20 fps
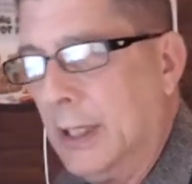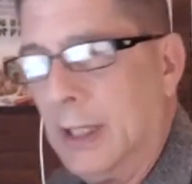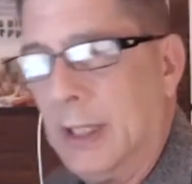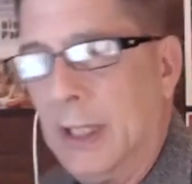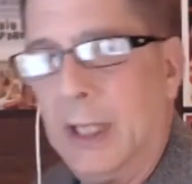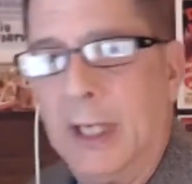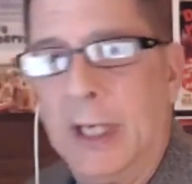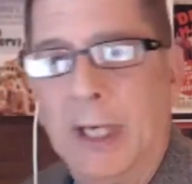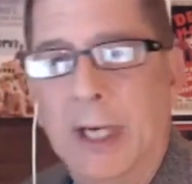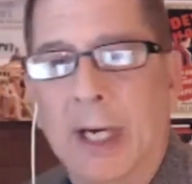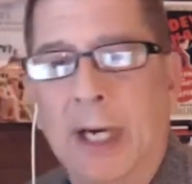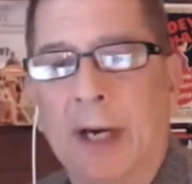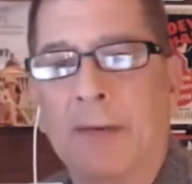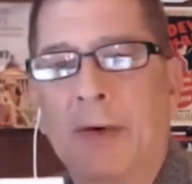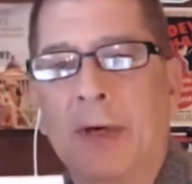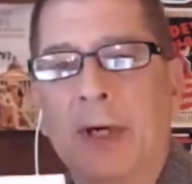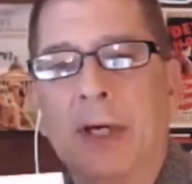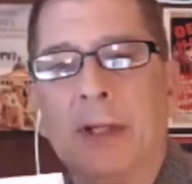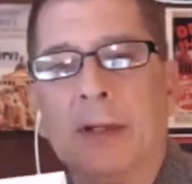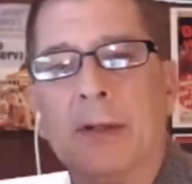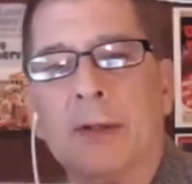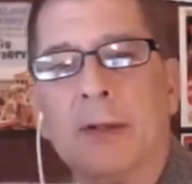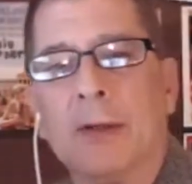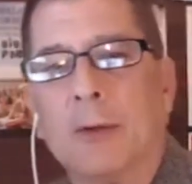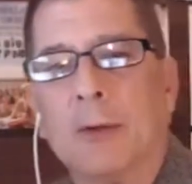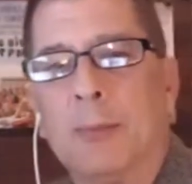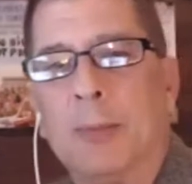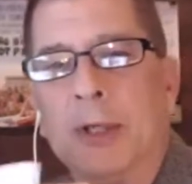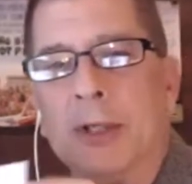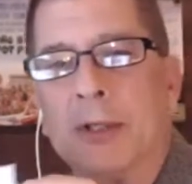I have a
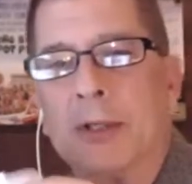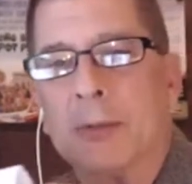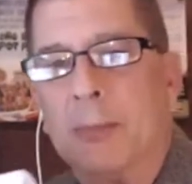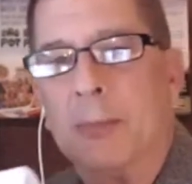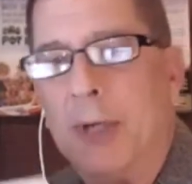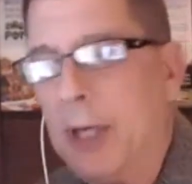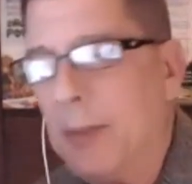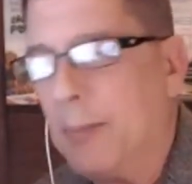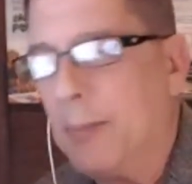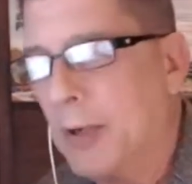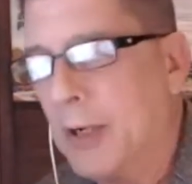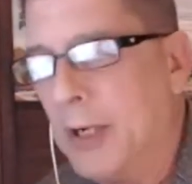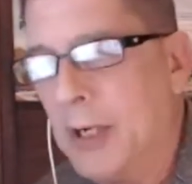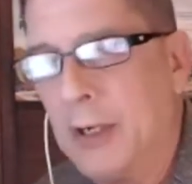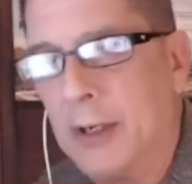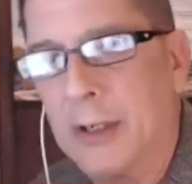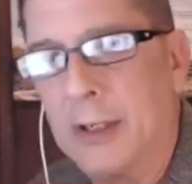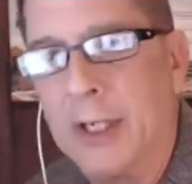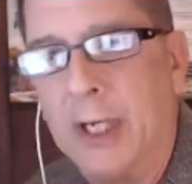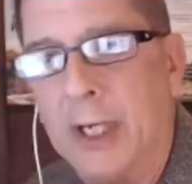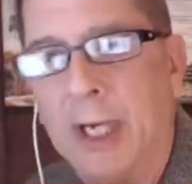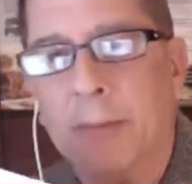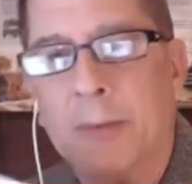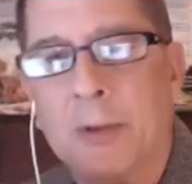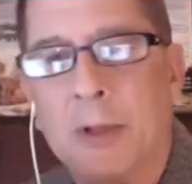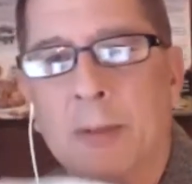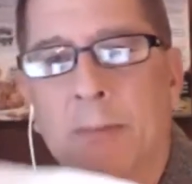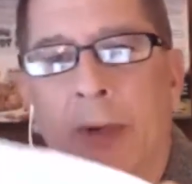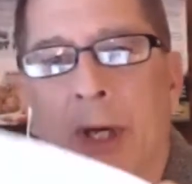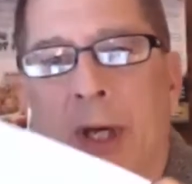little piece of paper here. It came
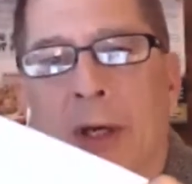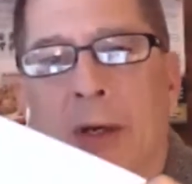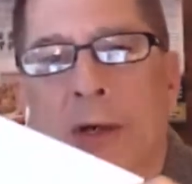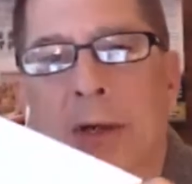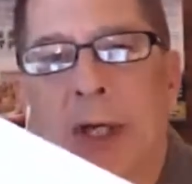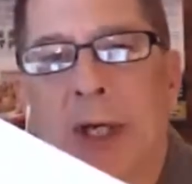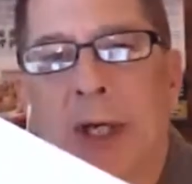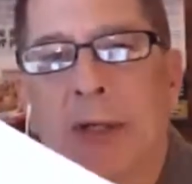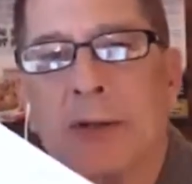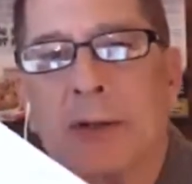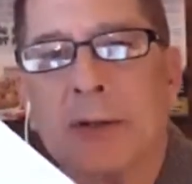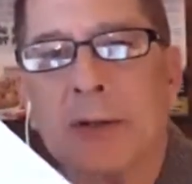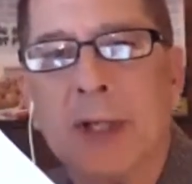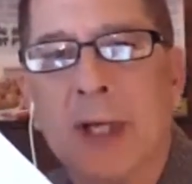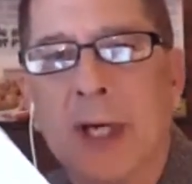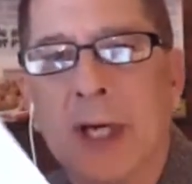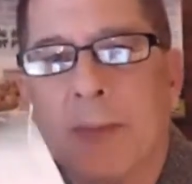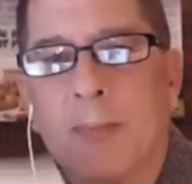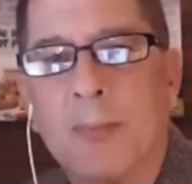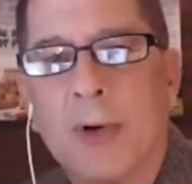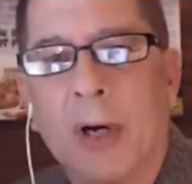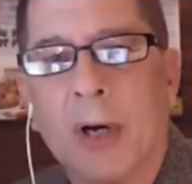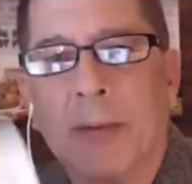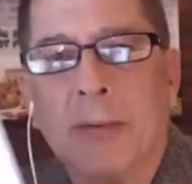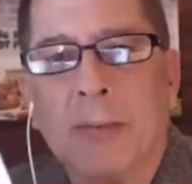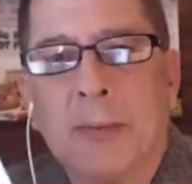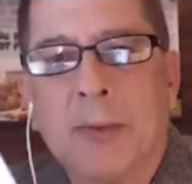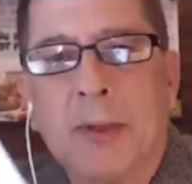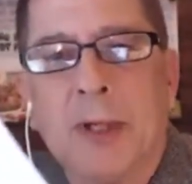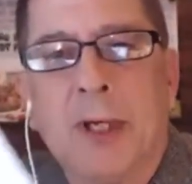in the mail yesterday.
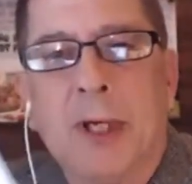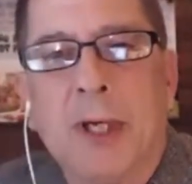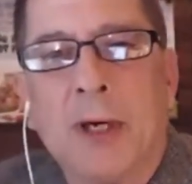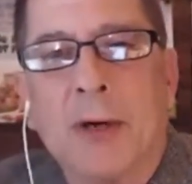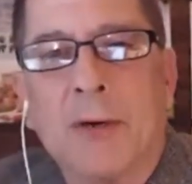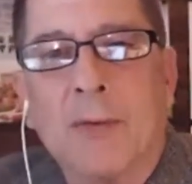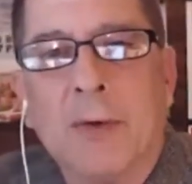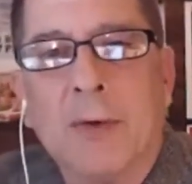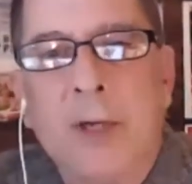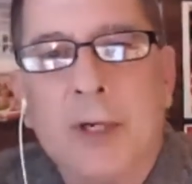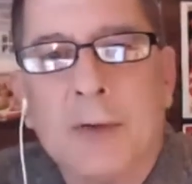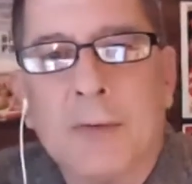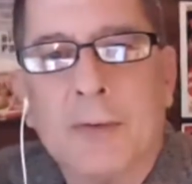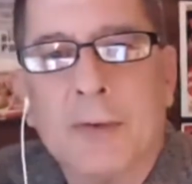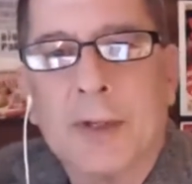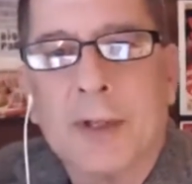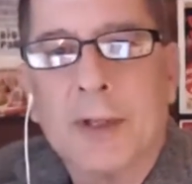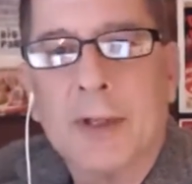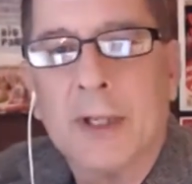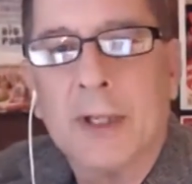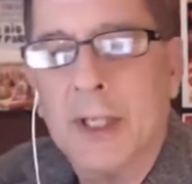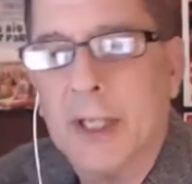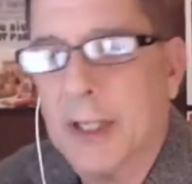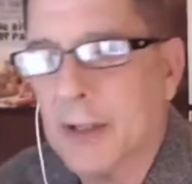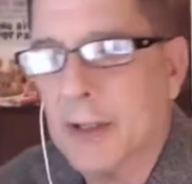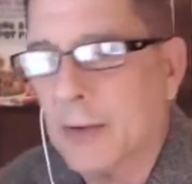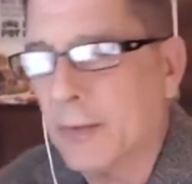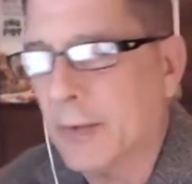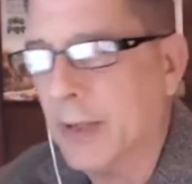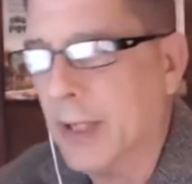Probably can't read it with the
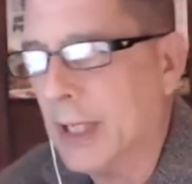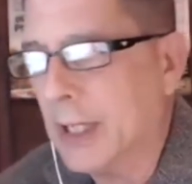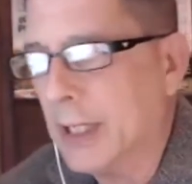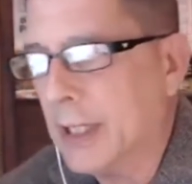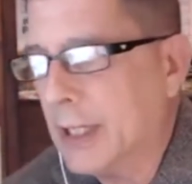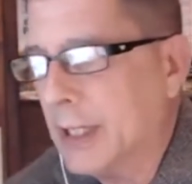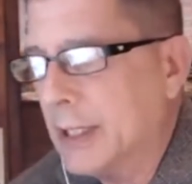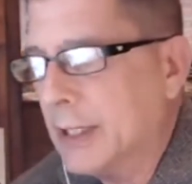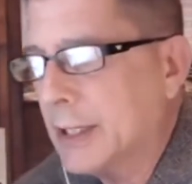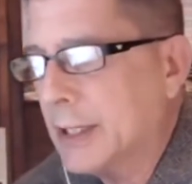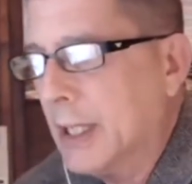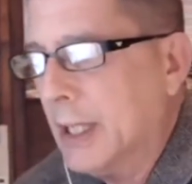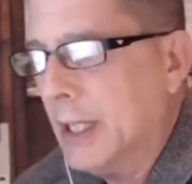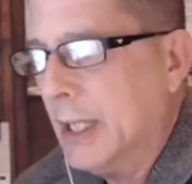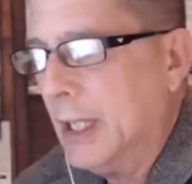lighting the way it is.